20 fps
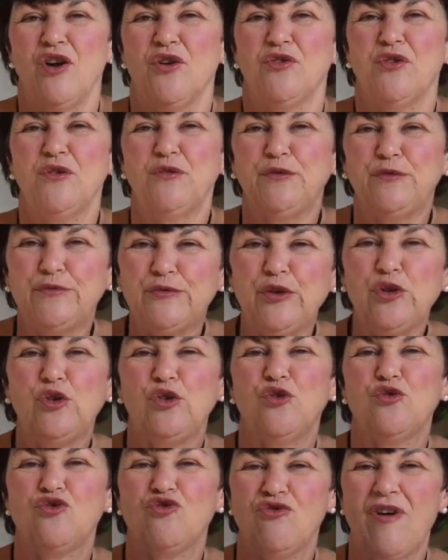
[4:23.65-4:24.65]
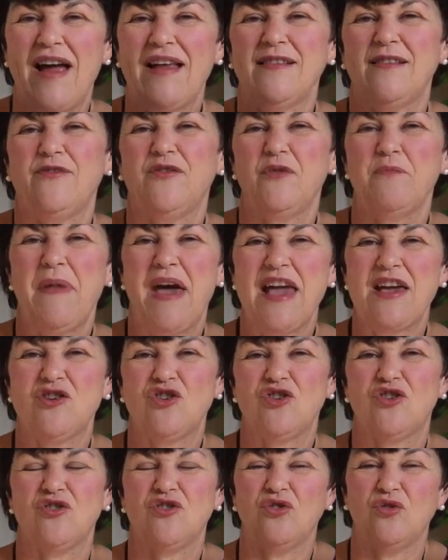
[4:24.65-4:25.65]
the full
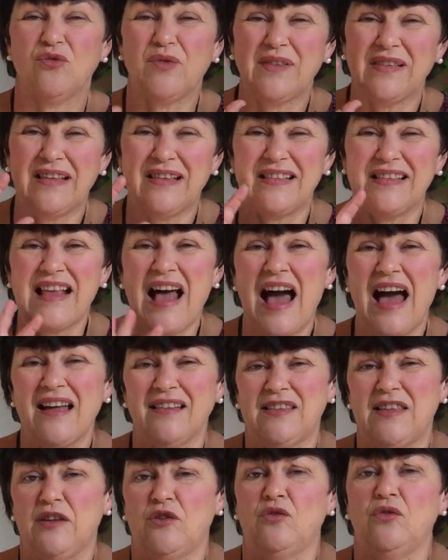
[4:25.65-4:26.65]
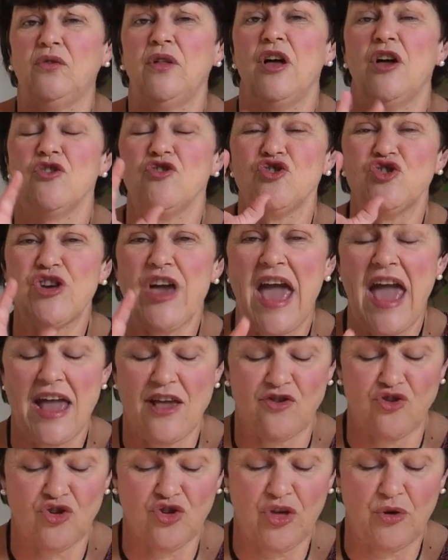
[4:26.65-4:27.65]
transformational societal
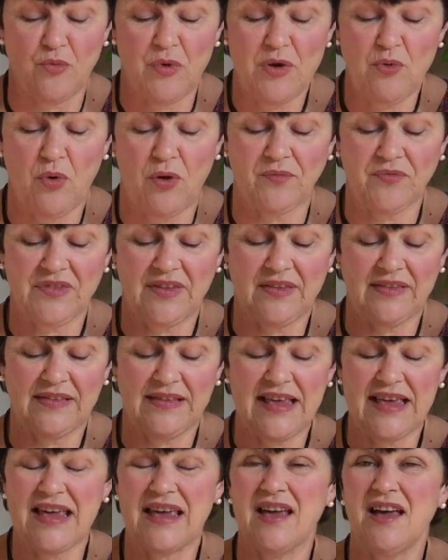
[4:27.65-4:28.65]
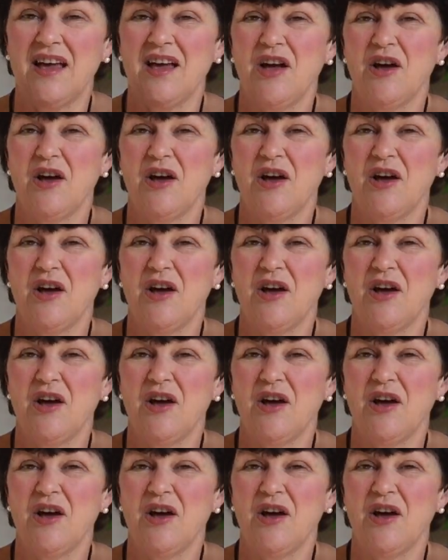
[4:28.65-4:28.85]
change that we want to see.